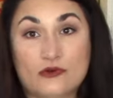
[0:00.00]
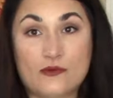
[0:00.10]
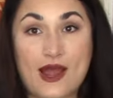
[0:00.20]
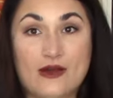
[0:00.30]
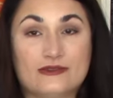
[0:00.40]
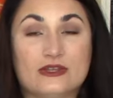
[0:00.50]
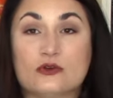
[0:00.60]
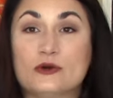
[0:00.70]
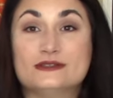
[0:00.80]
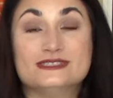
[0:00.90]
around the
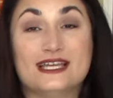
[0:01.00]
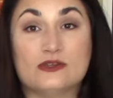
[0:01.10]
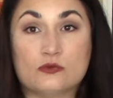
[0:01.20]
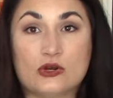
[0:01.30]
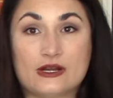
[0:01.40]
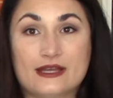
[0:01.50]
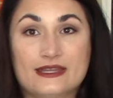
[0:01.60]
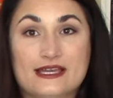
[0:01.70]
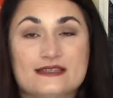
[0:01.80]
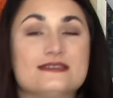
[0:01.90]
quilt and work on
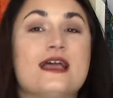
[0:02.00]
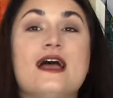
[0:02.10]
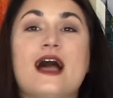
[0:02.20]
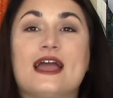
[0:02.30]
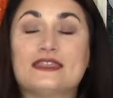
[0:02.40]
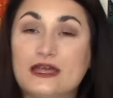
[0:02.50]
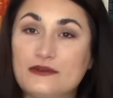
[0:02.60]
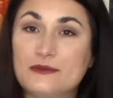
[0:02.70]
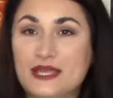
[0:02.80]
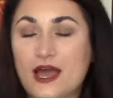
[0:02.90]
this. I thought it
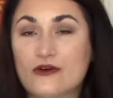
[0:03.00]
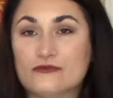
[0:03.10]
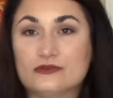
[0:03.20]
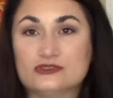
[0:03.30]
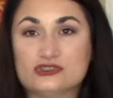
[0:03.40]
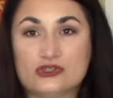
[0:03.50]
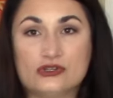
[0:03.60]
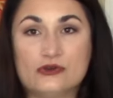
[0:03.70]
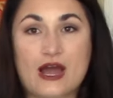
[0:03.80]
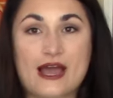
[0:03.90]
would be helpful to show
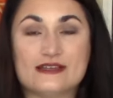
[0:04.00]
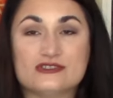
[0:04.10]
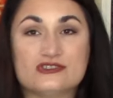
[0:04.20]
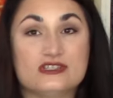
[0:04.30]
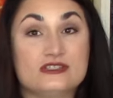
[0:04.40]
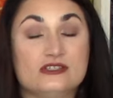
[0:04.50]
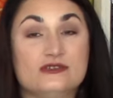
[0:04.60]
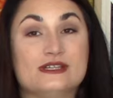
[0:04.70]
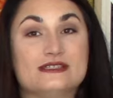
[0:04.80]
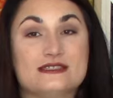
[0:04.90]
you guys just so you
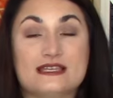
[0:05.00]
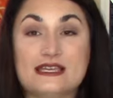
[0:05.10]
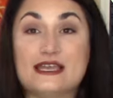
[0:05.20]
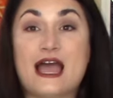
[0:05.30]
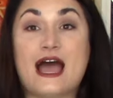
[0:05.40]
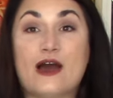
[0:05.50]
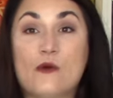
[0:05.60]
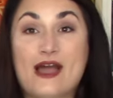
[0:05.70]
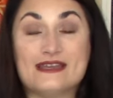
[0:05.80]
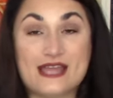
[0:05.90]
can see
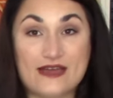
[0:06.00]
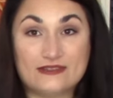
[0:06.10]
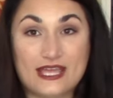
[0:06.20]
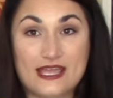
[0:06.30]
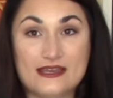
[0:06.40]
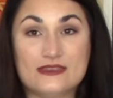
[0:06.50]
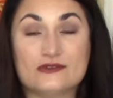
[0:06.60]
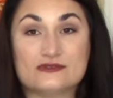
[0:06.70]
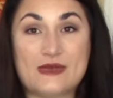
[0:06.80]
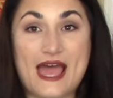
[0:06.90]
how I navigate
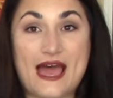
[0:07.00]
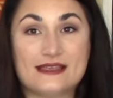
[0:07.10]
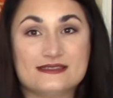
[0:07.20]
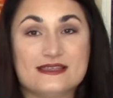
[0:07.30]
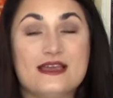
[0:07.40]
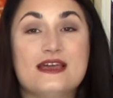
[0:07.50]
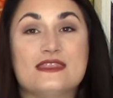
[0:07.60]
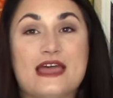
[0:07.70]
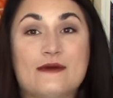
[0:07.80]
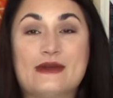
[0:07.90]
those paths.
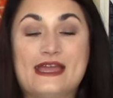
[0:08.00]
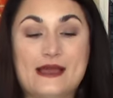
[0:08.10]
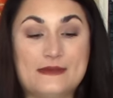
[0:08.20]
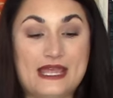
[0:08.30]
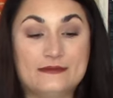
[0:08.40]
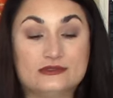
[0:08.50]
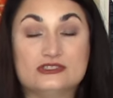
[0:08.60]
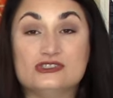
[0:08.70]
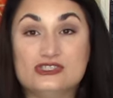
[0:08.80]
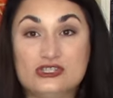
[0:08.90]
That way I'm able
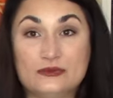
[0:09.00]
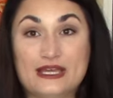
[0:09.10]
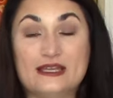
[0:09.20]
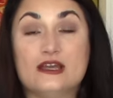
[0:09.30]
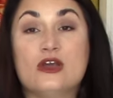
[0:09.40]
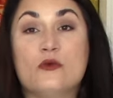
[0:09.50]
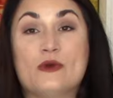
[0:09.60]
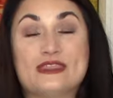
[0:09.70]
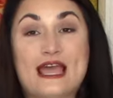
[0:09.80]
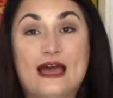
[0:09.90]
to do it
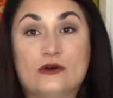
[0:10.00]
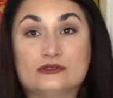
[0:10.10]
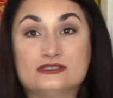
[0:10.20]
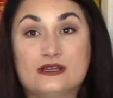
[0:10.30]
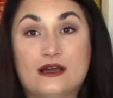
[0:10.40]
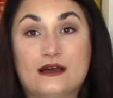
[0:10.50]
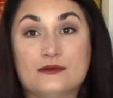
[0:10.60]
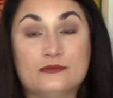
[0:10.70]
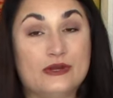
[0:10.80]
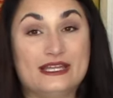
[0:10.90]
without
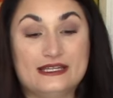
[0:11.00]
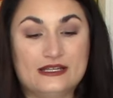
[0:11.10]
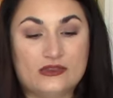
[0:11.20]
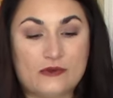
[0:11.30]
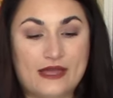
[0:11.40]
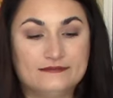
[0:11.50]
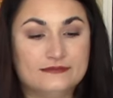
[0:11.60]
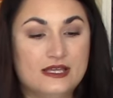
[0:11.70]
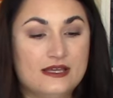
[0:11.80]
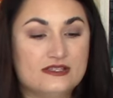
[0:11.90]
uh, breaking any thread.
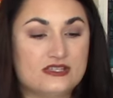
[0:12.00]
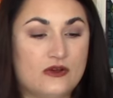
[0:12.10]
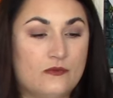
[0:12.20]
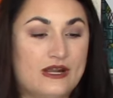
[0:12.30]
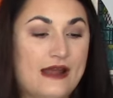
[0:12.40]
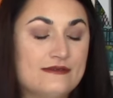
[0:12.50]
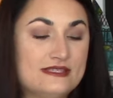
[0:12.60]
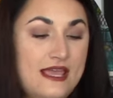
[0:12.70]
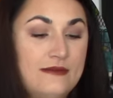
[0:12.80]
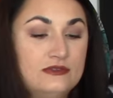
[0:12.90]
So what I
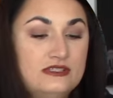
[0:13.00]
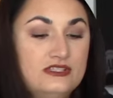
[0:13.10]
was able to